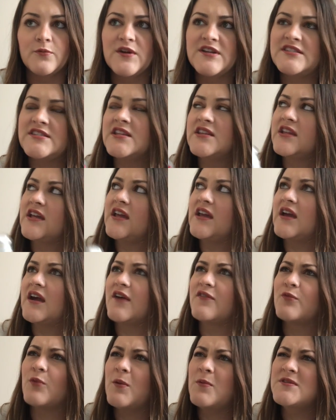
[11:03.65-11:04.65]
recently.
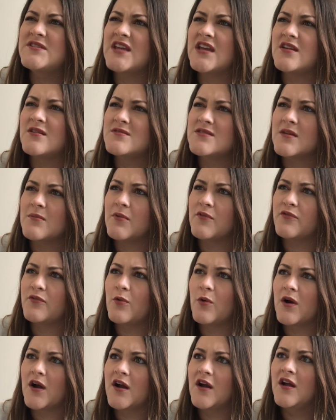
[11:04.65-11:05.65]
What was I using
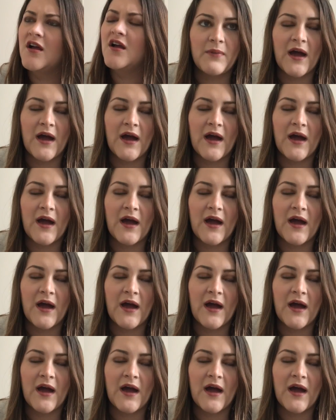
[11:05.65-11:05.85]
before?